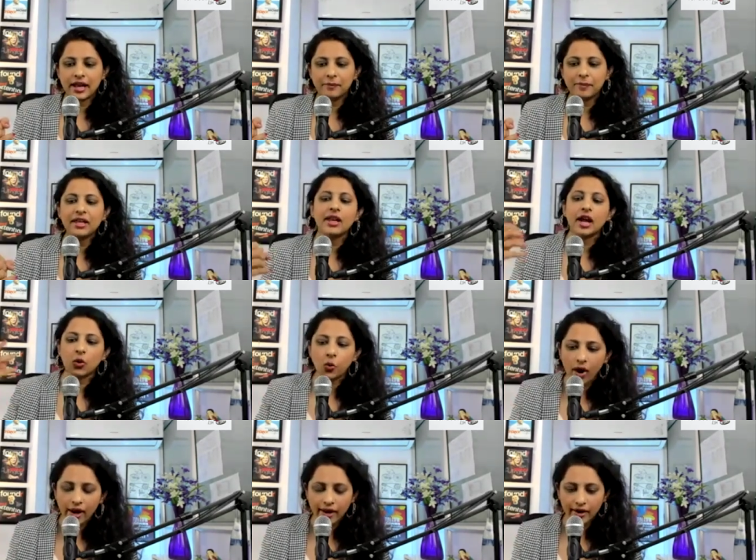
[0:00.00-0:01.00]
being
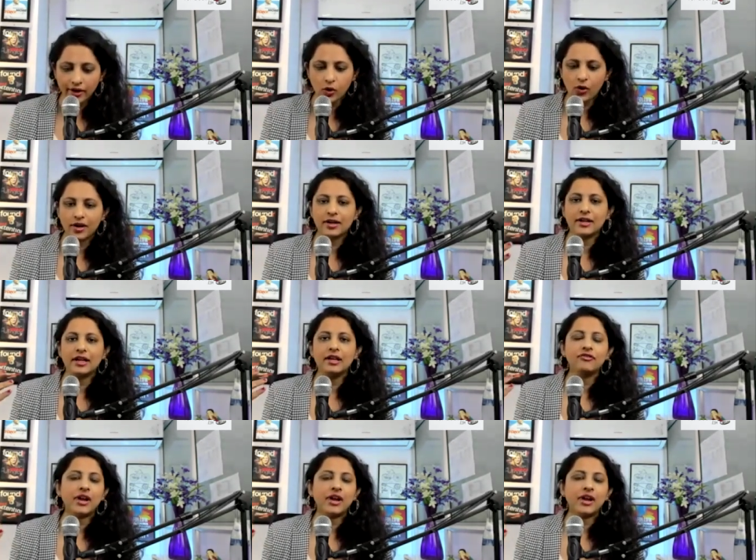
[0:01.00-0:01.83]
acquired, or if